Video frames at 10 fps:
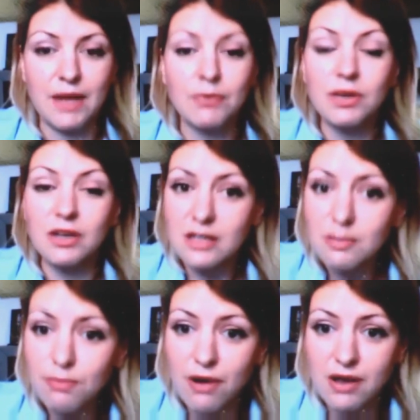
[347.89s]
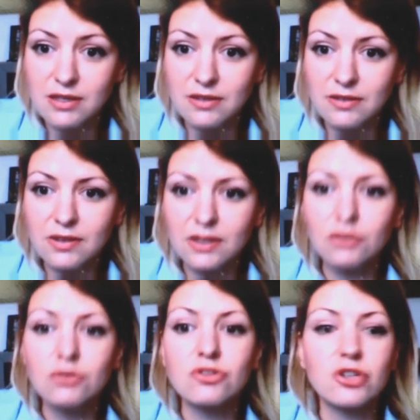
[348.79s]
And when it is present,
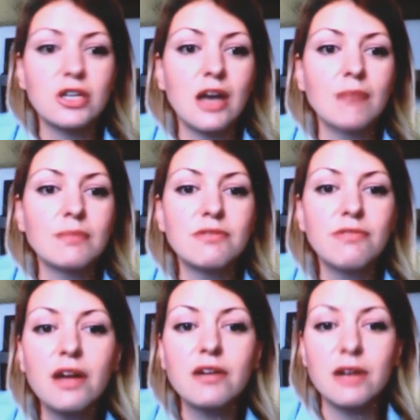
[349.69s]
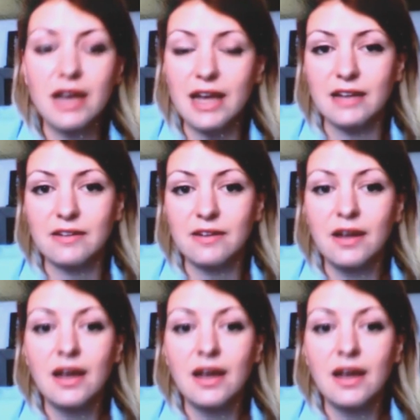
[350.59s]
it usually comes very late,